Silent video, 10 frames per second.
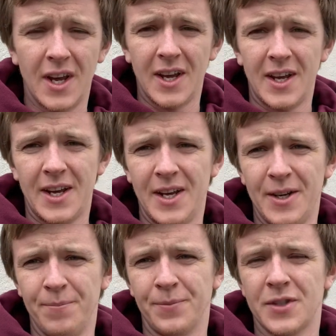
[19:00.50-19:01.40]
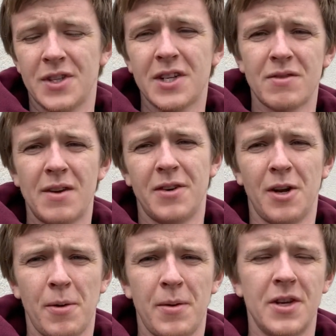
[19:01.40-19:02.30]
Um, so that's raffling on
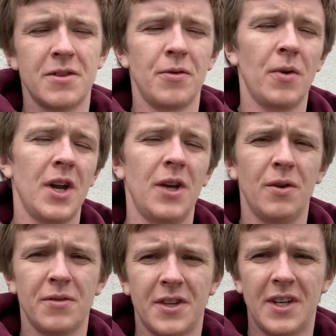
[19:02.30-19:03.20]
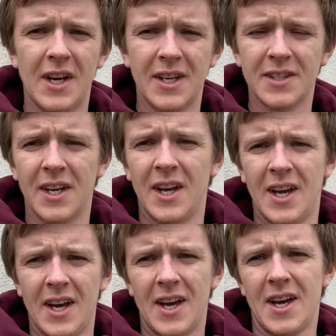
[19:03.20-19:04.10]
my page, so if you want to head over to that.
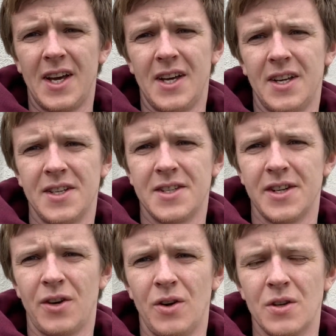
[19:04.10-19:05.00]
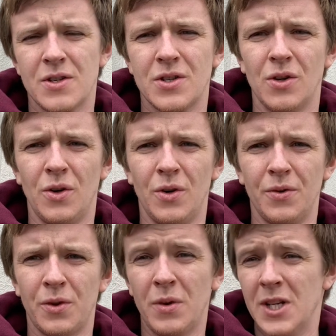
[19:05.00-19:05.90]
And also
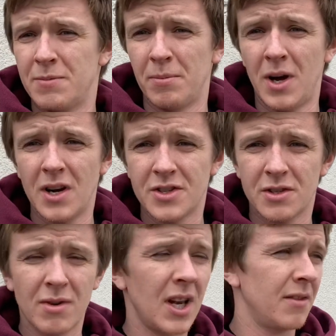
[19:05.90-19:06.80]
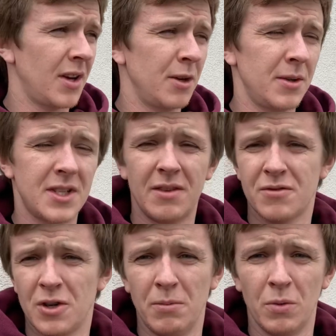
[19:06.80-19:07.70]
the wheel's been polished as well. If anybody's having
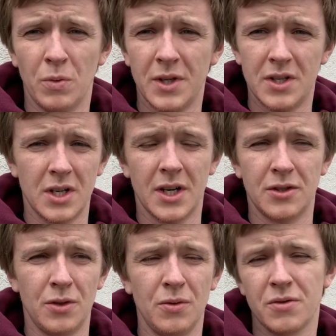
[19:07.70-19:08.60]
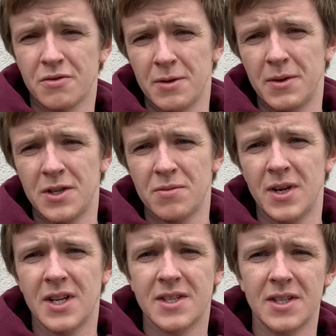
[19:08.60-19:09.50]
trouble with like two, three piece
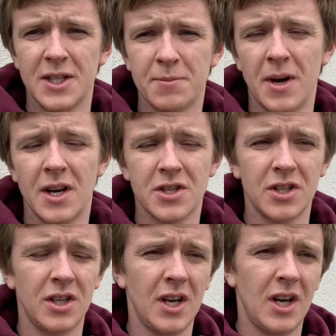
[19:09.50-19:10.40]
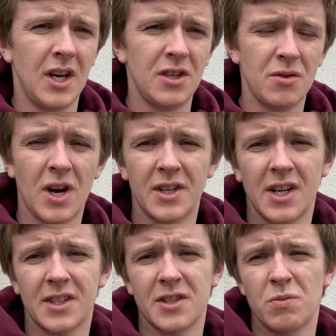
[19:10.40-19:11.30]
wheels that needs polishing, do
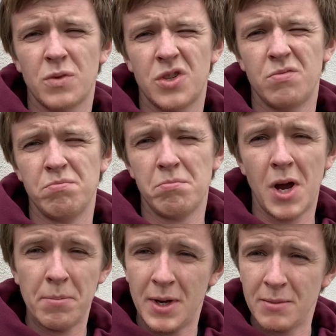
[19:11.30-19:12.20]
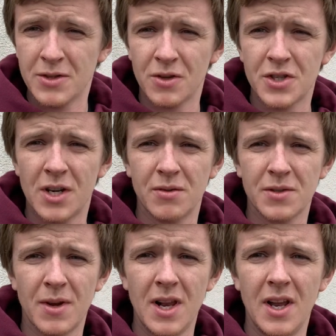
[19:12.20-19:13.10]
contact us. We might be able to sort you out as
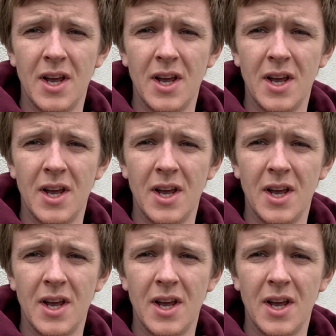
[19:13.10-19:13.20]
well.